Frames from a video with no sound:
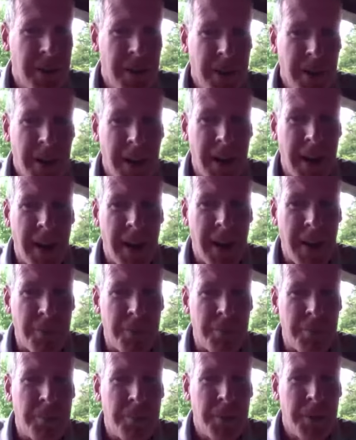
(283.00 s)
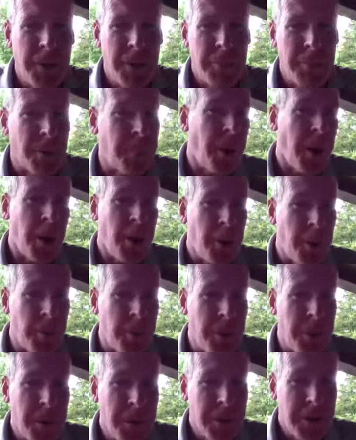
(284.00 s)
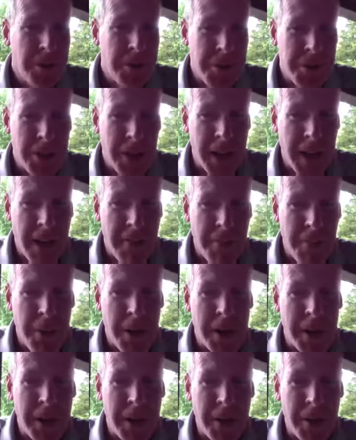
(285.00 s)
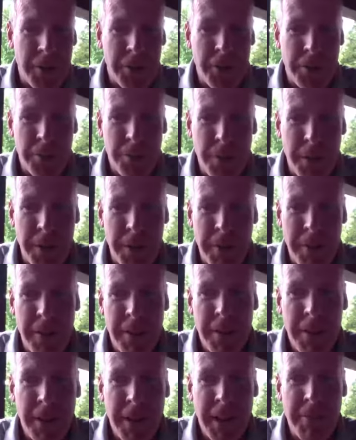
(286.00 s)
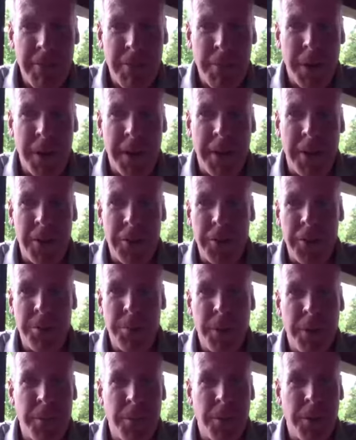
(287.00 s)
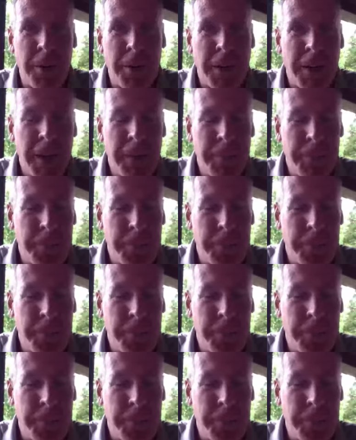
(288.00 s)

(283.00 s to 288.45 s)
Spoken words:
from home, just like everybody else has been working.